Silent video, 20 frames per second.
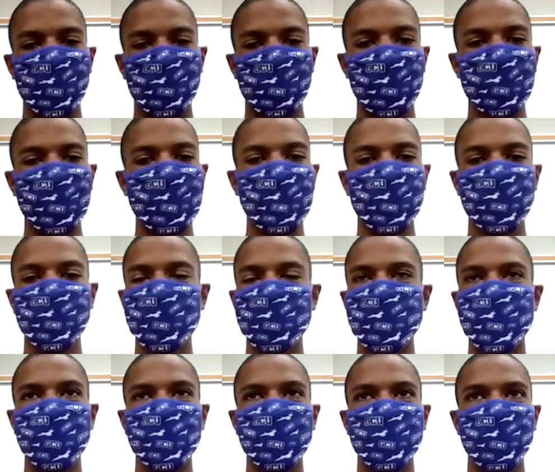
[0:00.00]
My
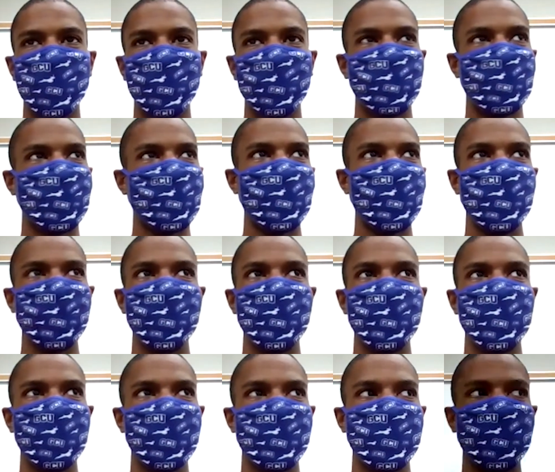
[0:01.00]
cafeteria,
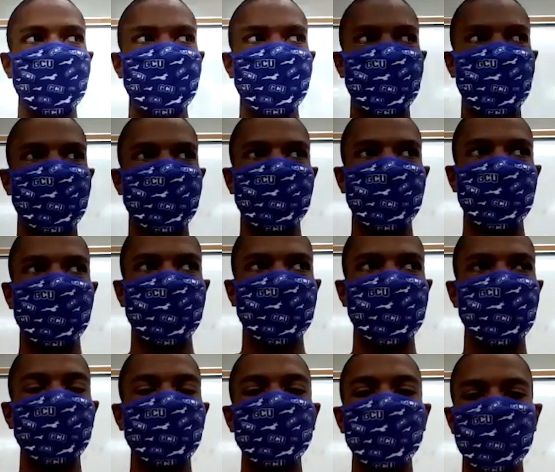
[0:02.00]
they
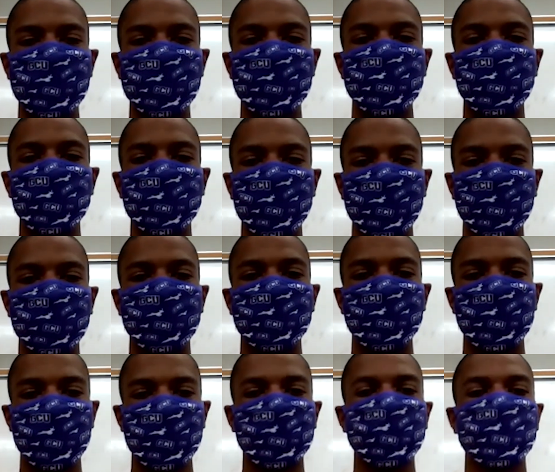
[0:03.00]
Tony
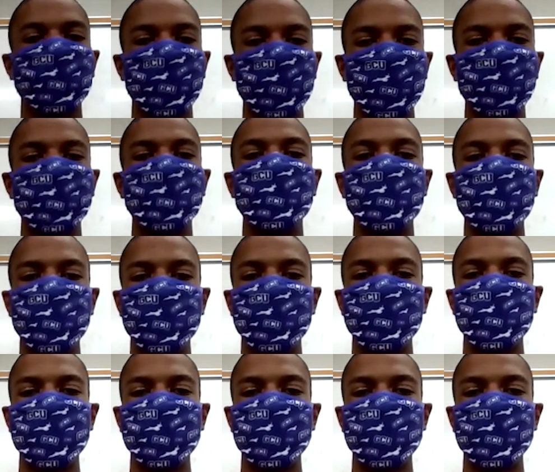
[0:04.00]
Starked the food.